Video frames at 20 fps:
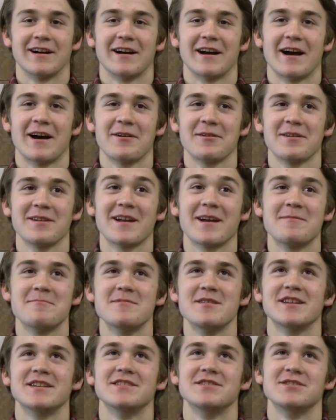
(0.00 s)
how did I
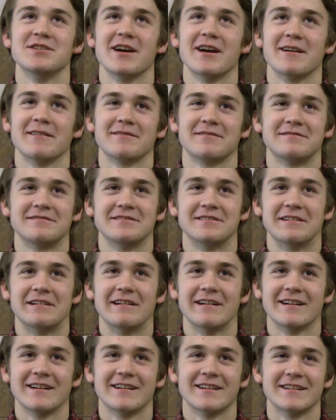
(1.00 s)
meet Jeff?
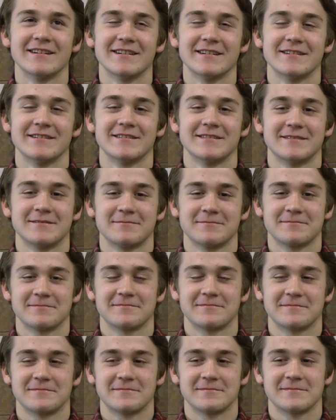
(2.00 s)
Uh,
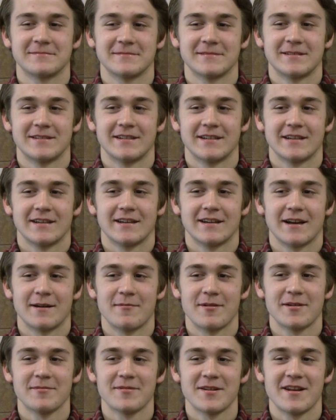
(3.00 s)
I
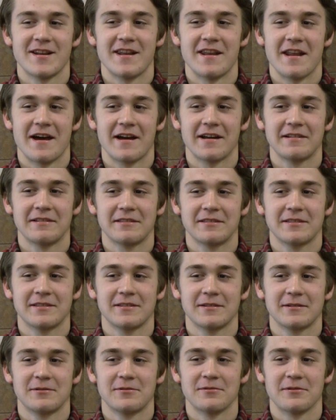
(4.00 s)
met him in ninth
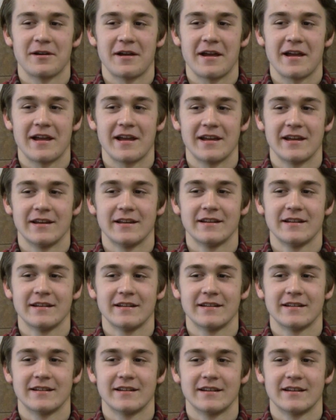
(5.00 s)
grade.
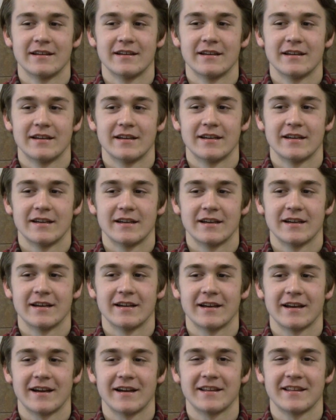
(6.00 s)

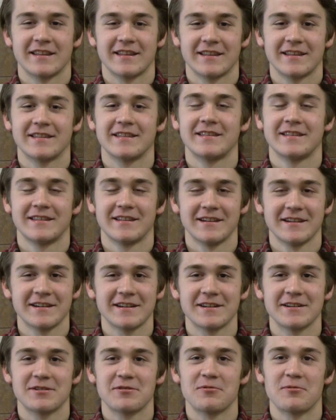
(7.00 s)
I think
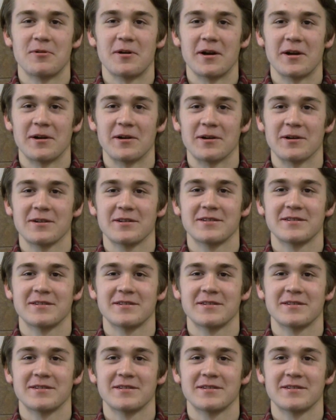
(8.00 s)
in choir.